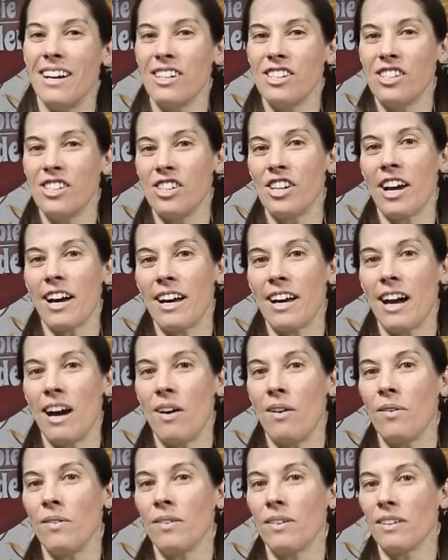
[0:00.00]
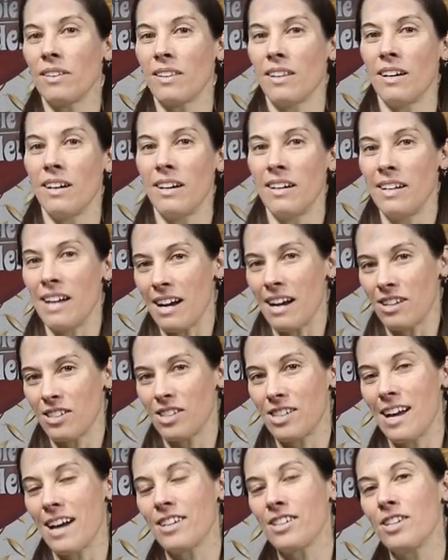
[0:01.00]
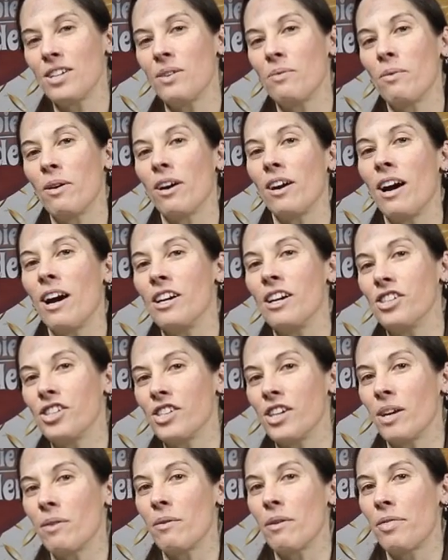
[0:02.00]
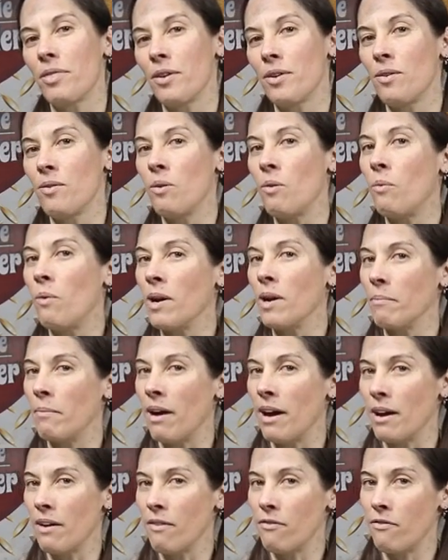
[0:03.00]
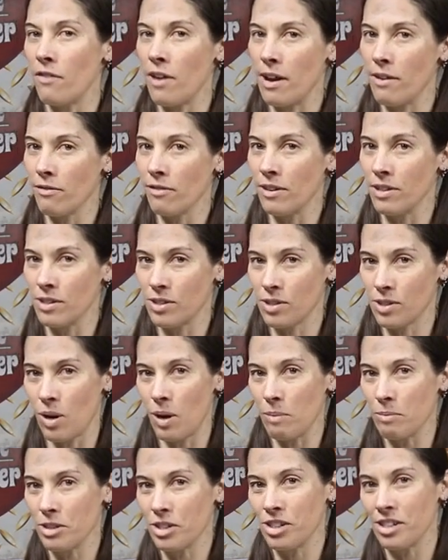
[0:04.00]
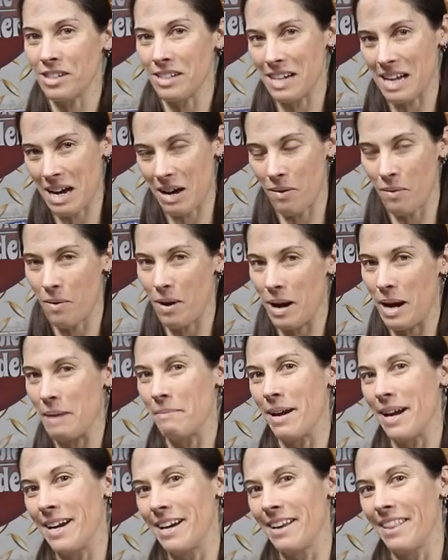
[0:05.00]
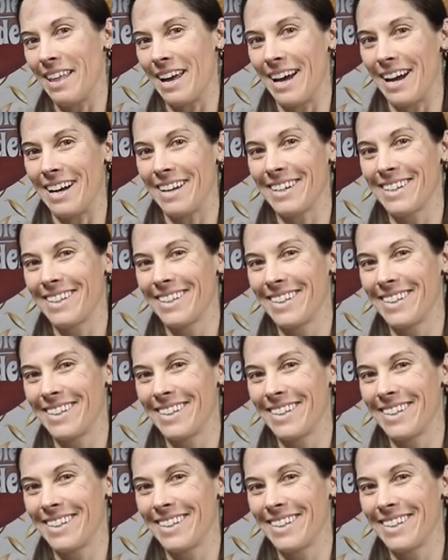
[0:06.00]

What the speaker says: Check out the next section where I share with you one of my favorite sculptures and how I made that.